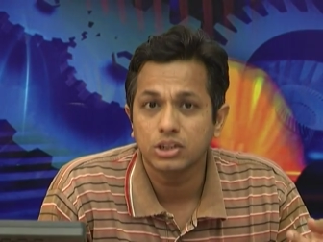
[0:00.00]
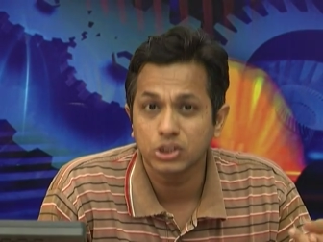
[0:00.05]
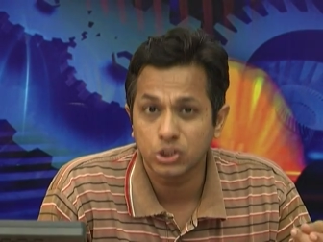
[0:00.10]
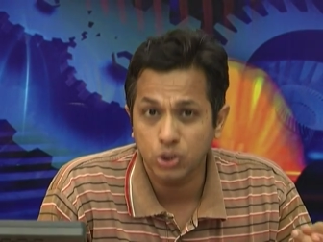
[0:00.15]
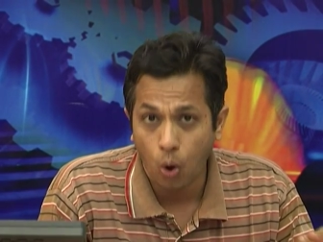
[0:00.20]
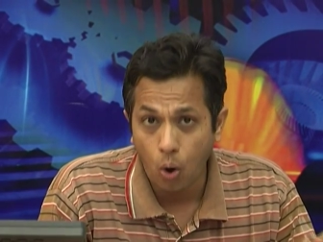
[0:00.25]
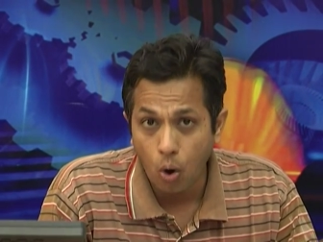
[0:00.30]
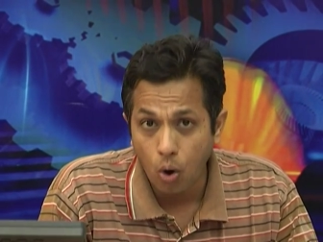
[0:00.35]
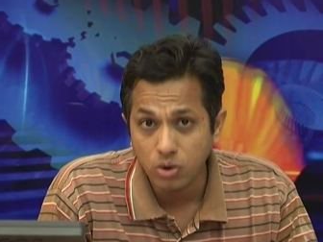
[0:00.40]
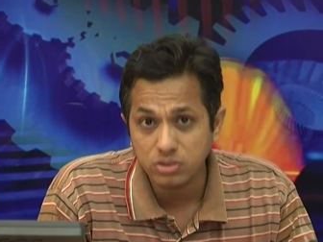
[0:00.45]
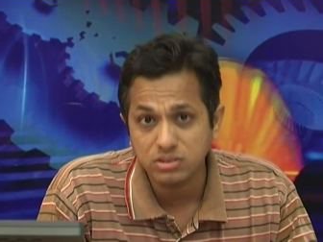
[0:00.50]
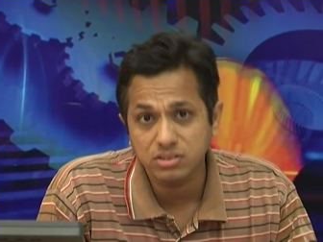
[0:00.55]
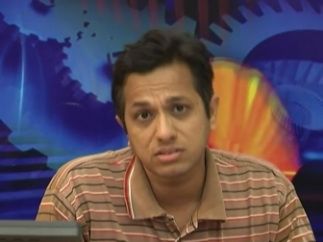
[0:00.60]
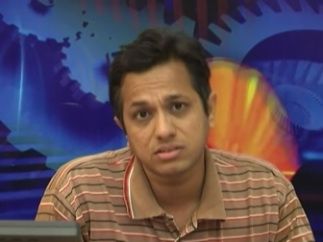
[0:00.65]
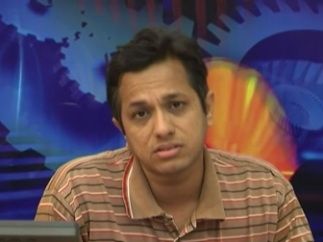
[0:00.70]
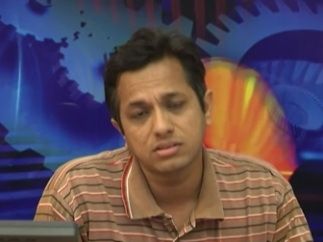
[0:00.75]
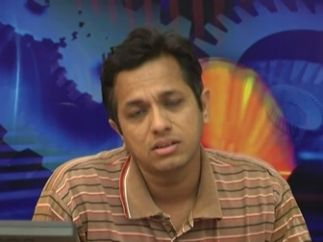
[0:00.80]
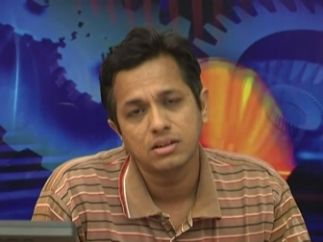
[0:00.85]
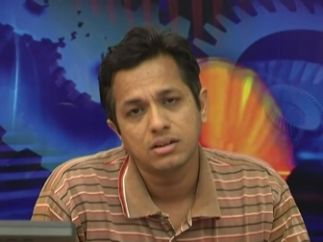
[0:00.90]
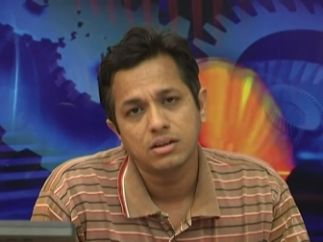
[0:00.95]

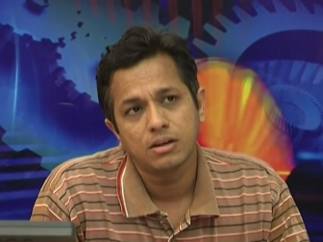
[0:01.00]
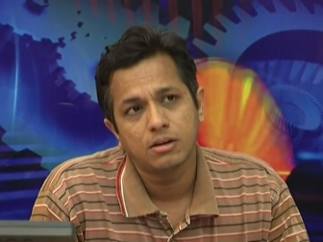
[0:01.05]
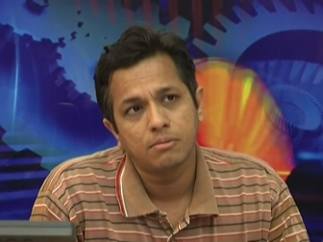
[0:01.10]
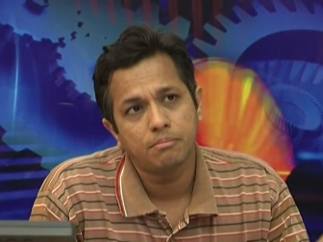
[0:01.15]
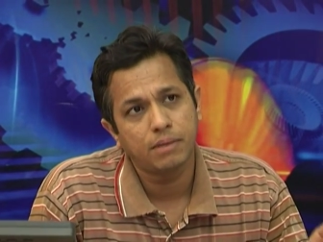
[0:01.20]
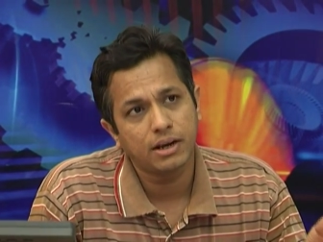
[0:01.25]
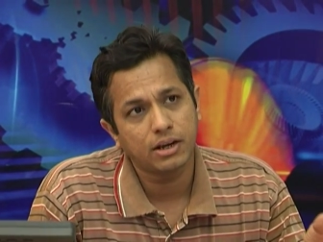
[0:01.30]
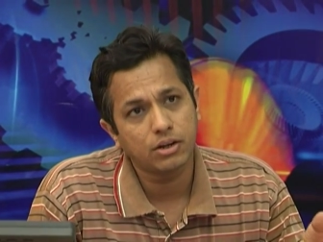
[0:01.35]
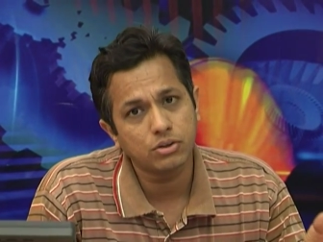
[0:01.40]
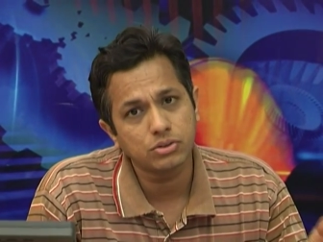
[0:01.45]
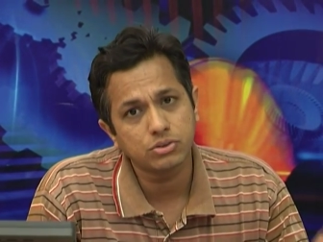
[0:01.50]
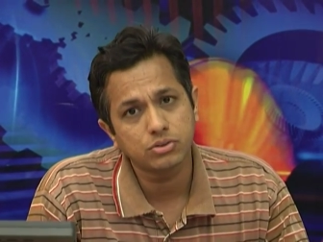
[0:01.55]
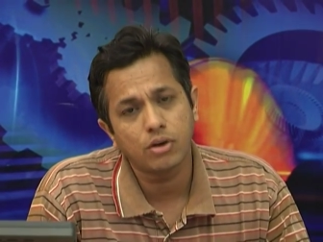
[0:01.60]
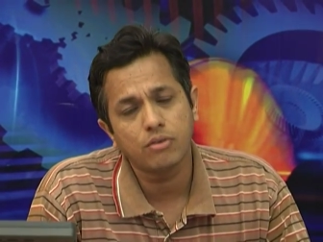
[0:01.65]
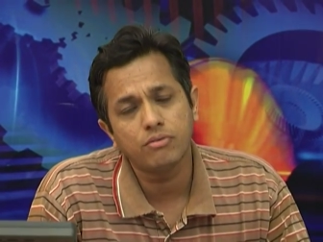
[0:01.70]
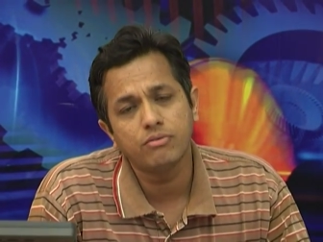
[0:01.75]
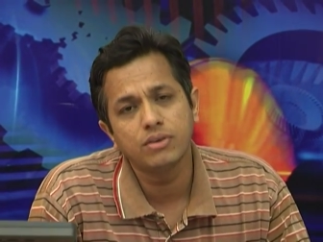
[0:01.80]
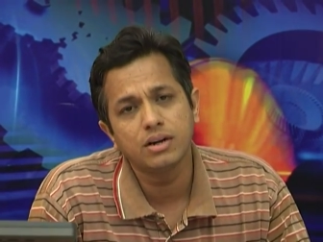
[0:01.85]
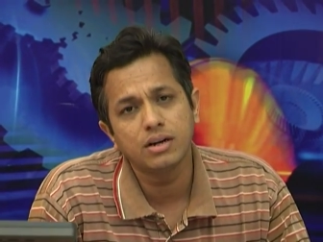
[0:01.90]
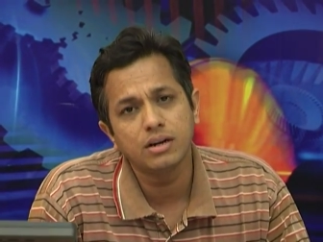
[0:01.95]
DOS,
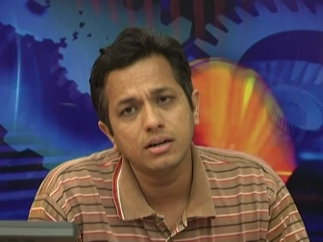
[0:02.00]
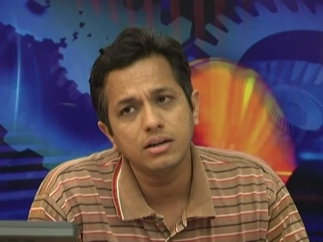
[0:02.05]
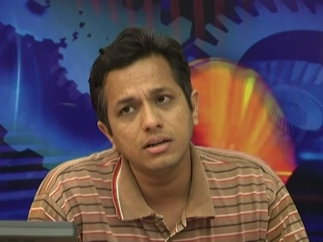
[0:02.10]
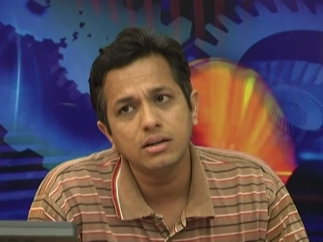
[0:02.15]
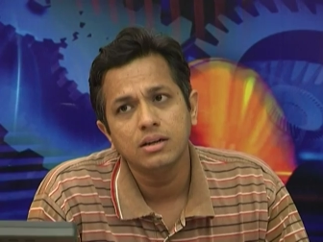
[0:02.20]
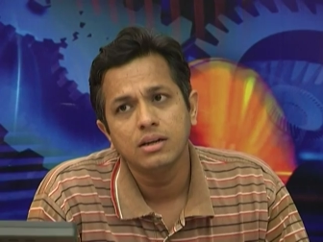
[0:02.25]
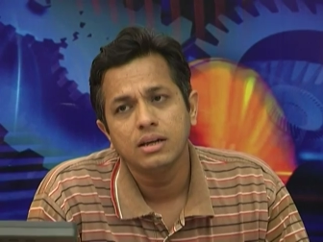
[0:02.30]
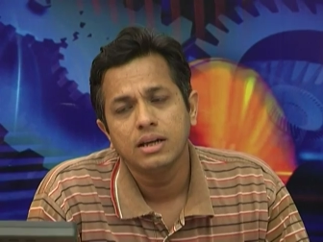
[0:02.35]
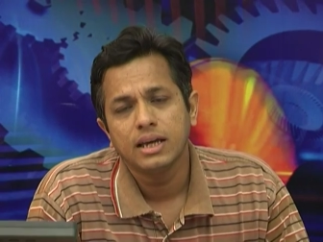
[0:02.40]
Microsoft Word,